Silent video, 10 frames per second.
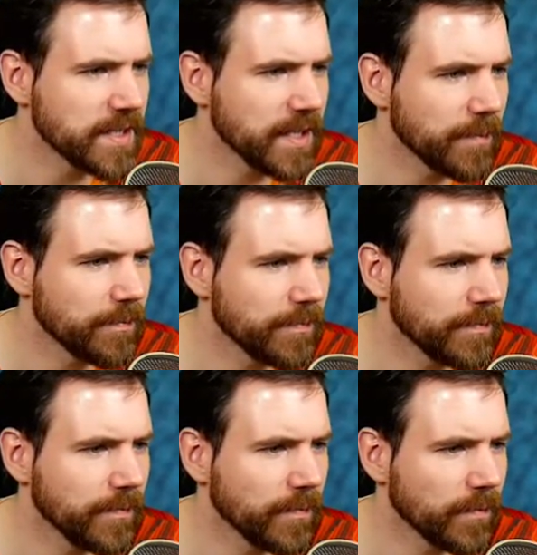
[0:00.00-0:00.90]
the
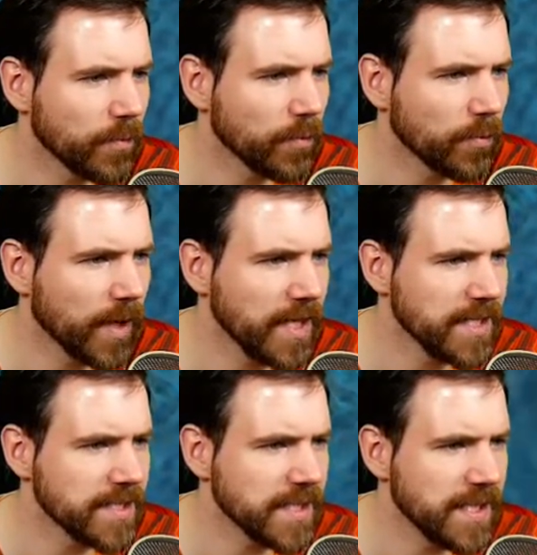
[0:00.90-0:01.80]
right,
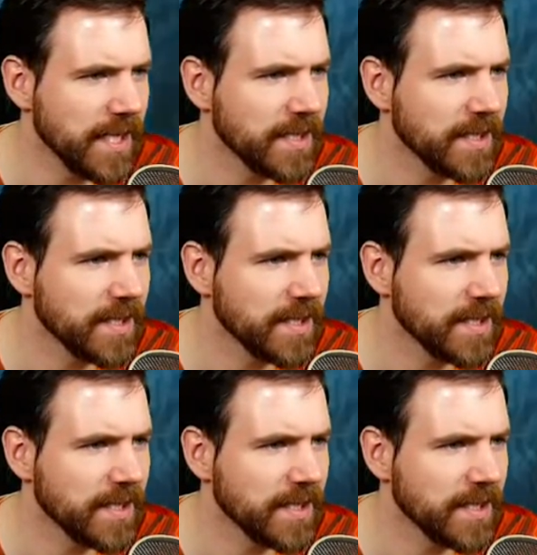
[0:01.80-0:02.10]
didn't it?